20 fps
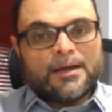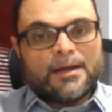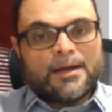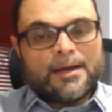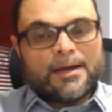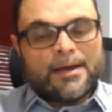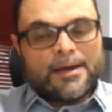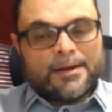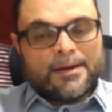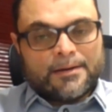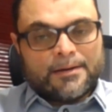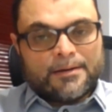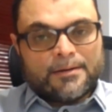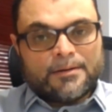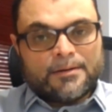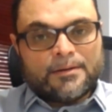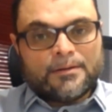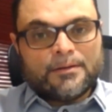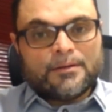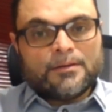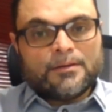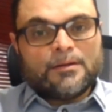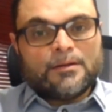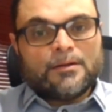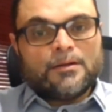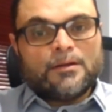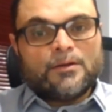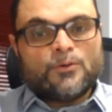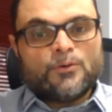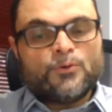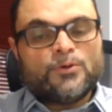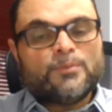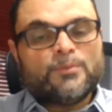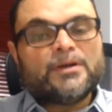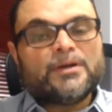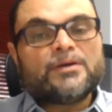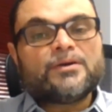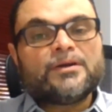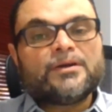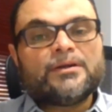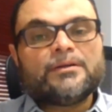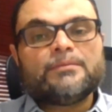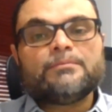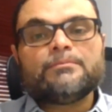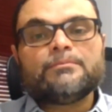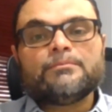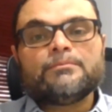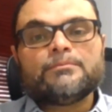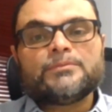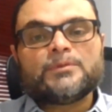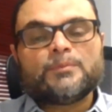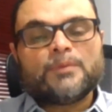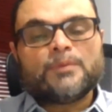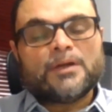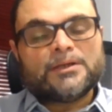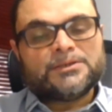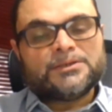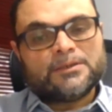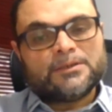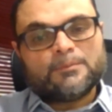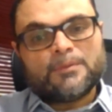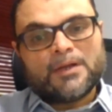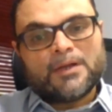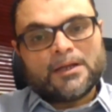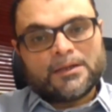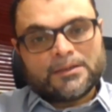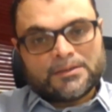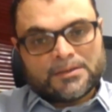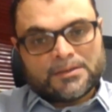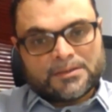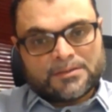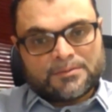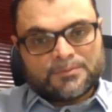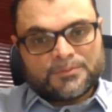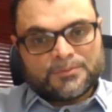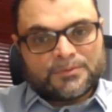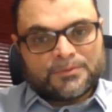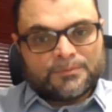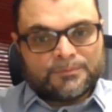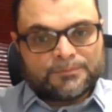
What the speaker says: and rudimentary supply chain planning systems.